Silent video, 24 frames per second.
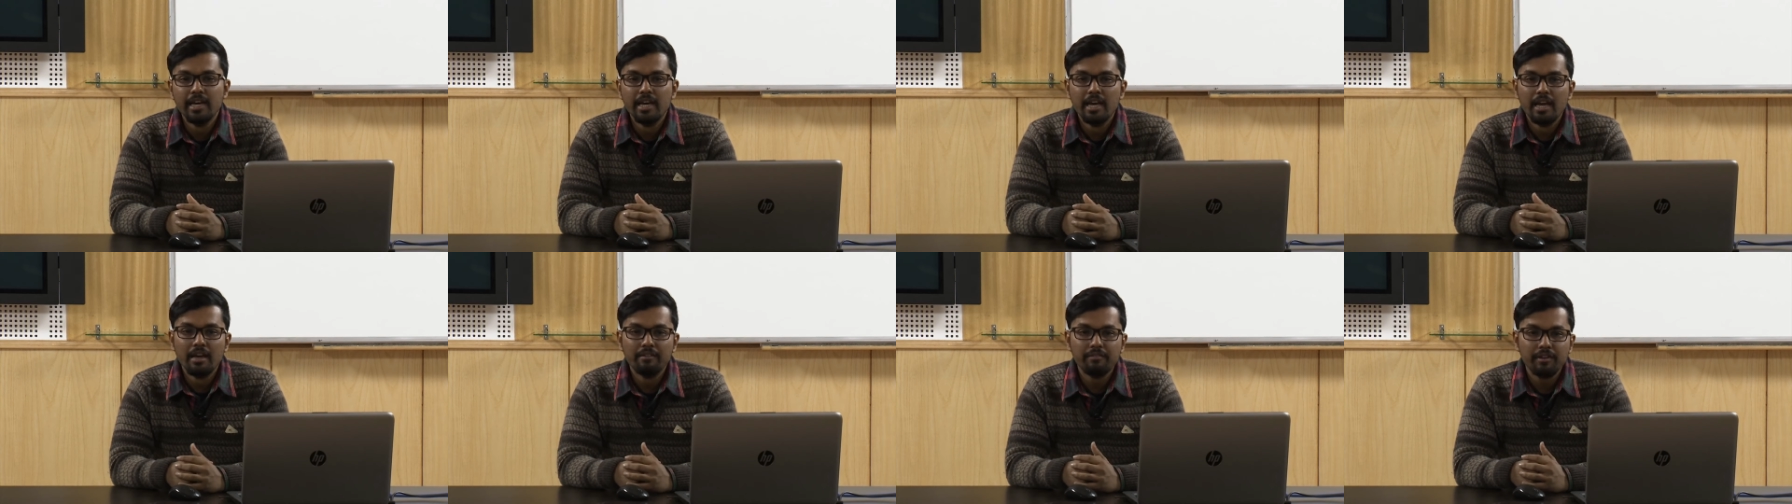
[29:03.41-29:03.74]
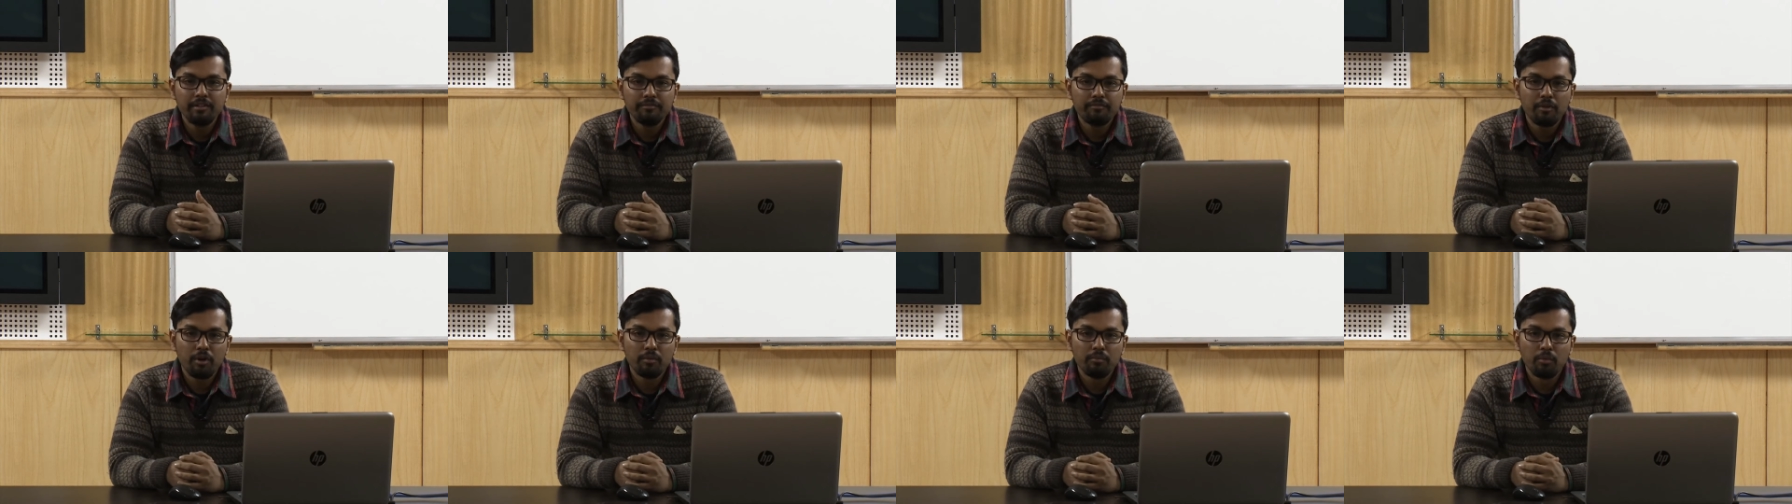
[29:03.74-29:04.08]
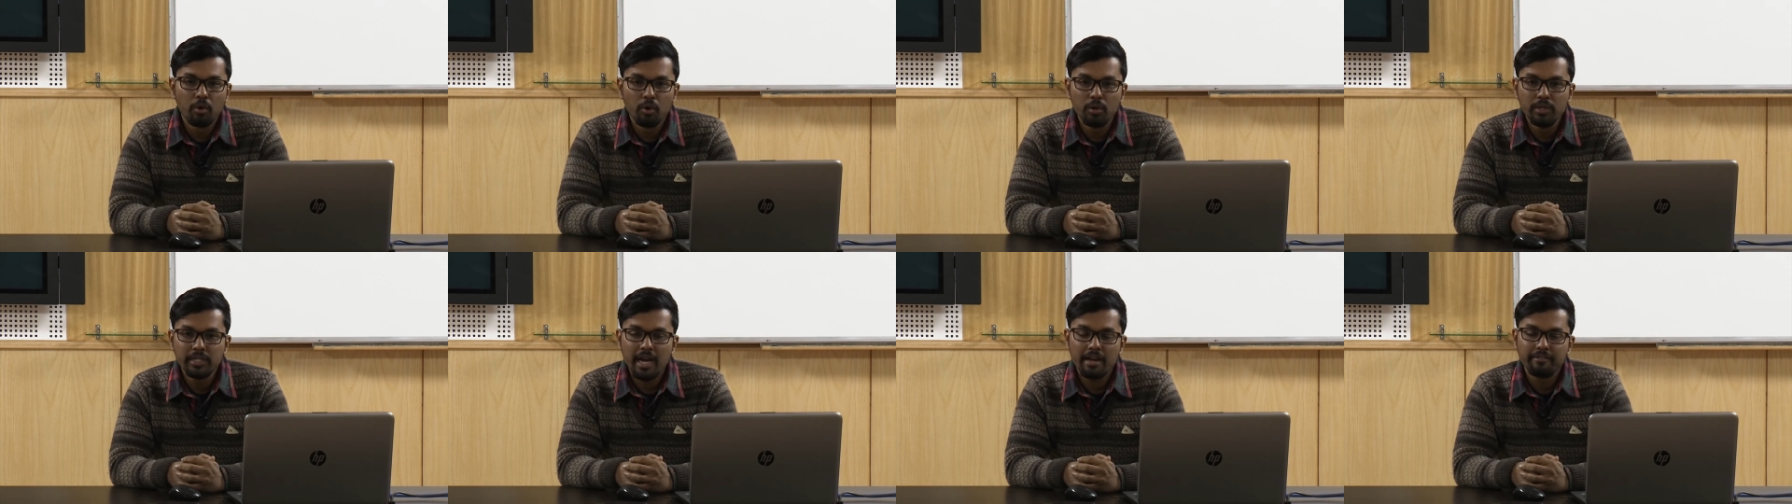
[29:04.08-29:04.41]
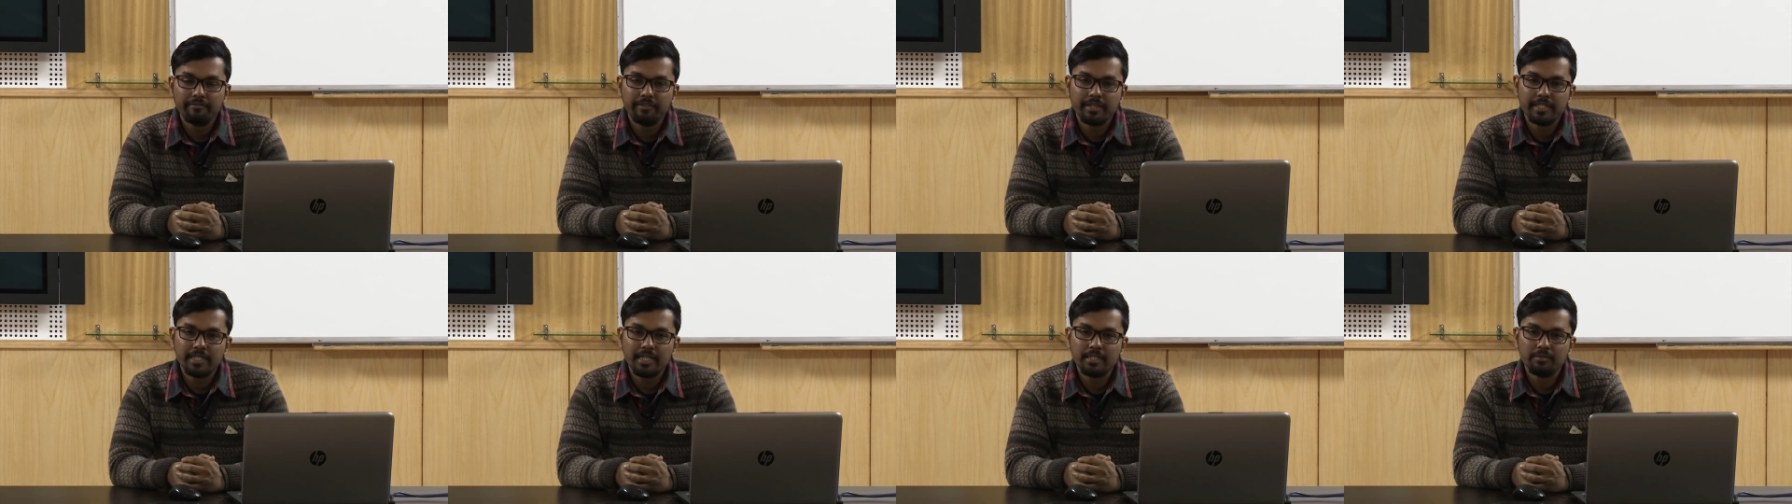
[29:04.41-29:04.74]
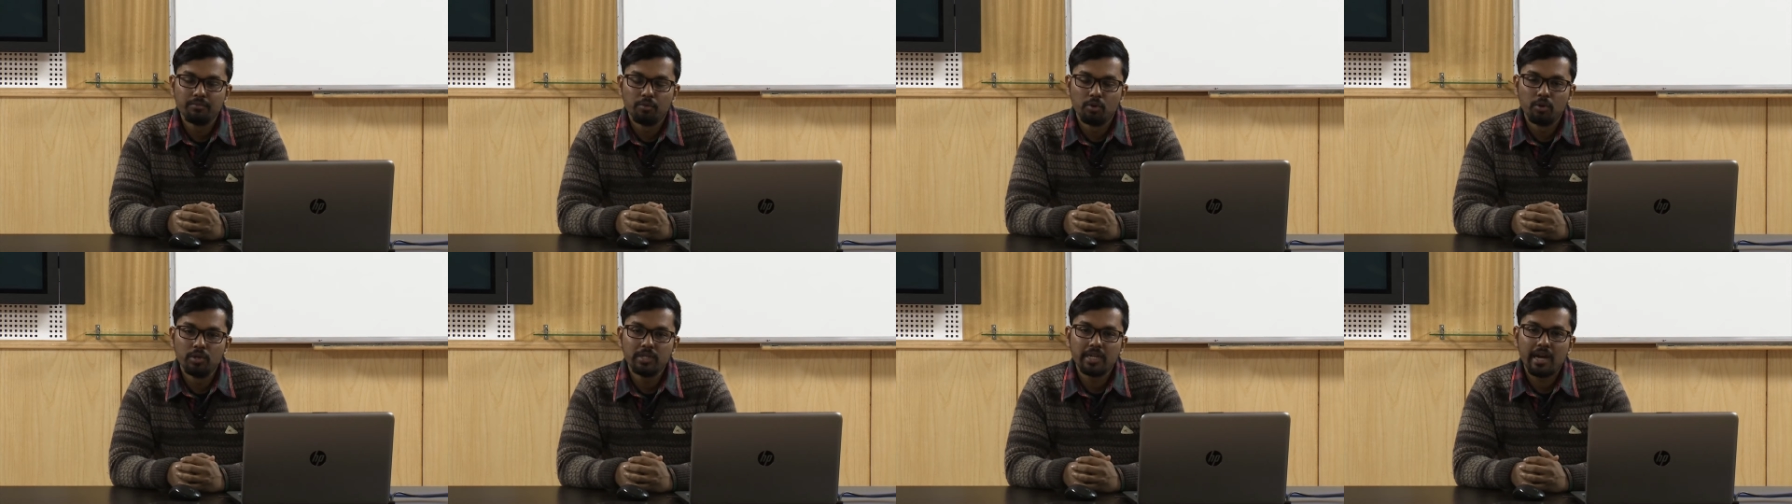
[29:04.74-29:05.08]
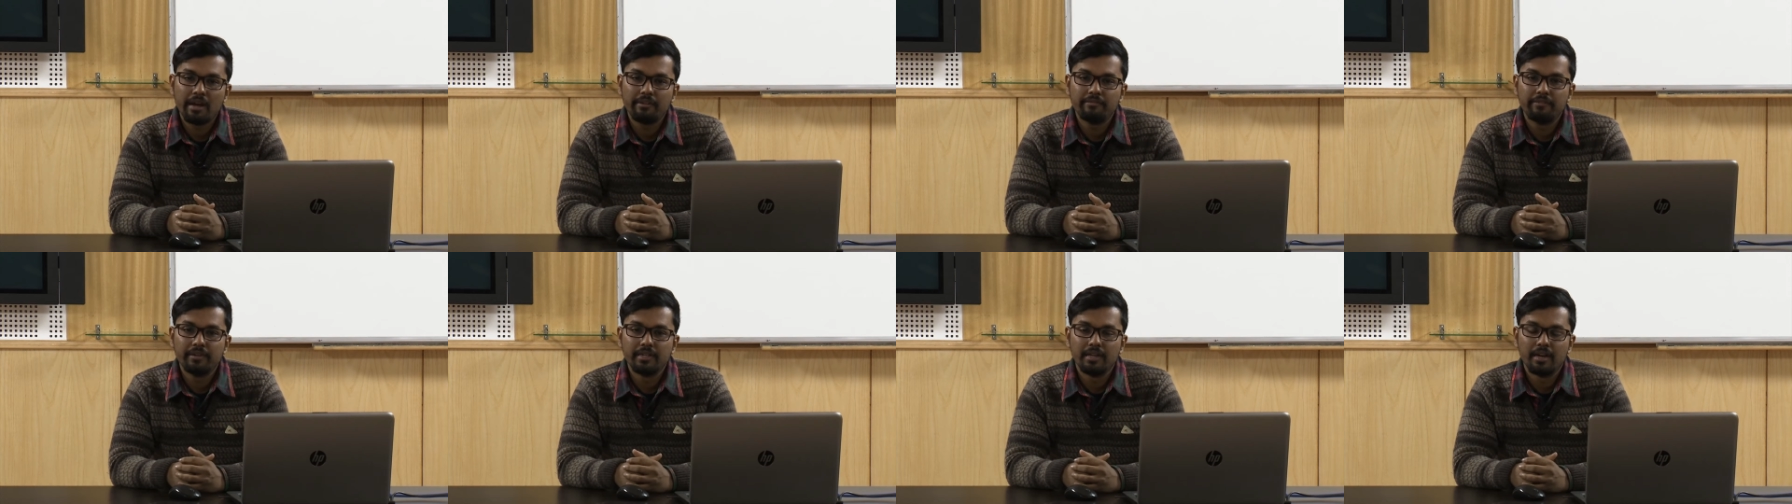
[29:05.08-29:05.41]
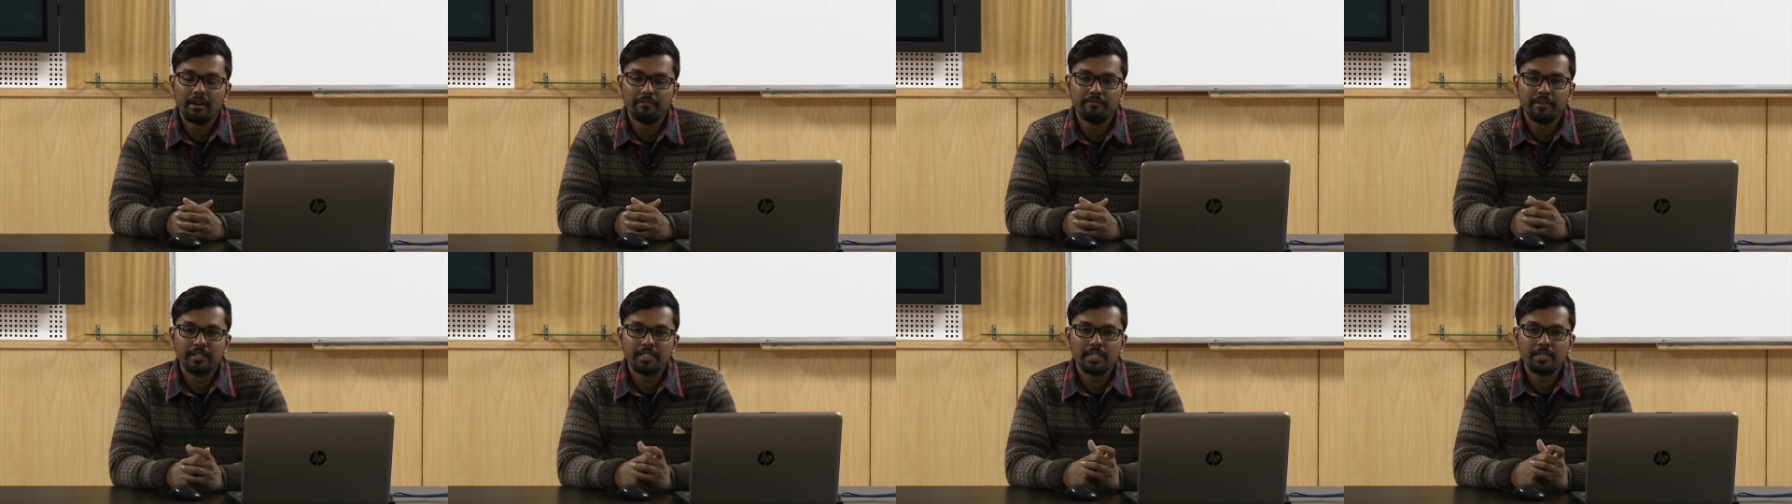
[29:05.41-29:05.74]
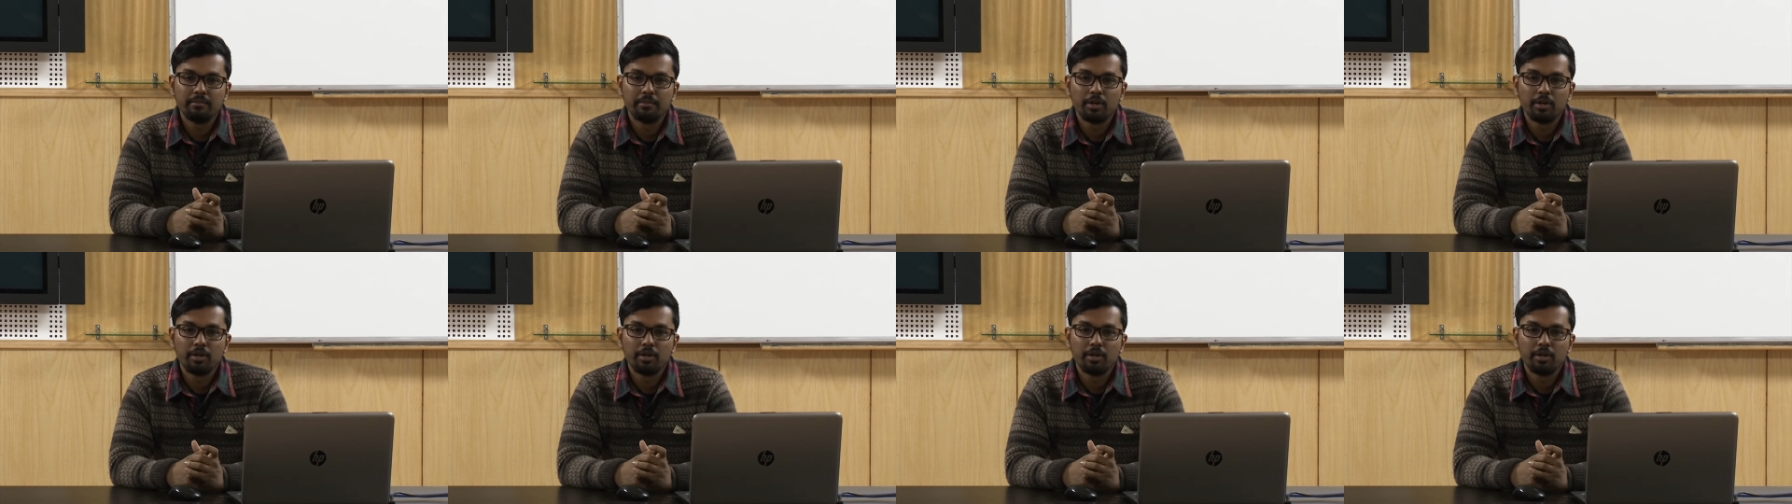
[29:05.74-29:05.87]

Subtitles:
Even for bold typefaces,